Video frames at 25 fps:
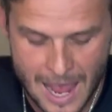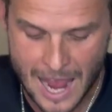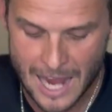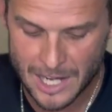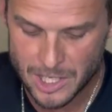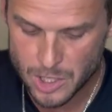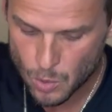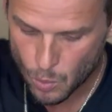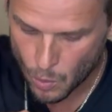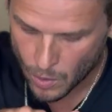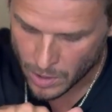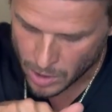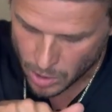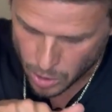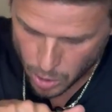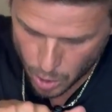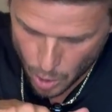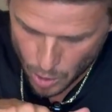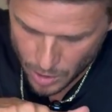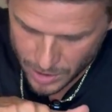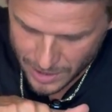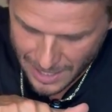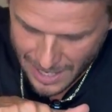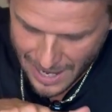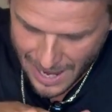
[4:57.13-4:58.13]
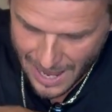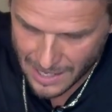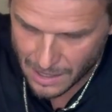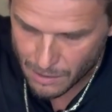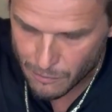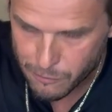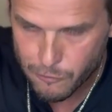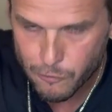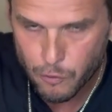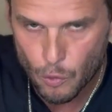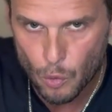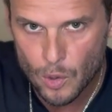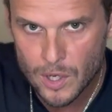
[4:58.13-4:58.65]
and you want to look at a
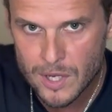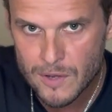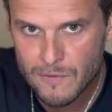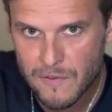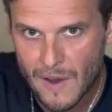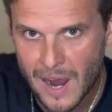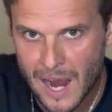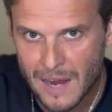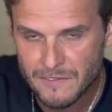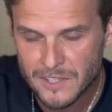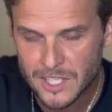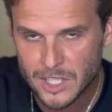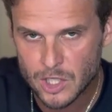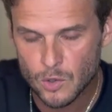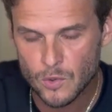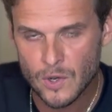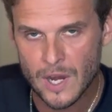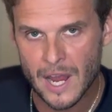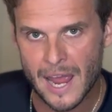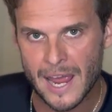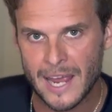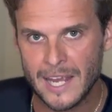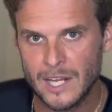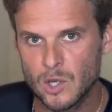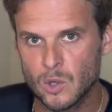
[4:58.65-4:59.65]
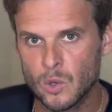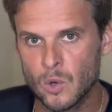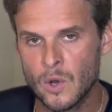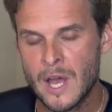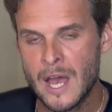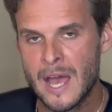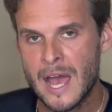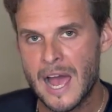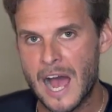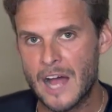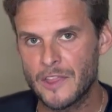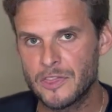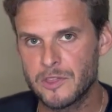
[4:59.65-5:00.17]
45-degree angle
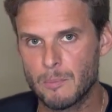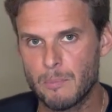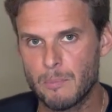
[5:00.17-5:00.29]
at the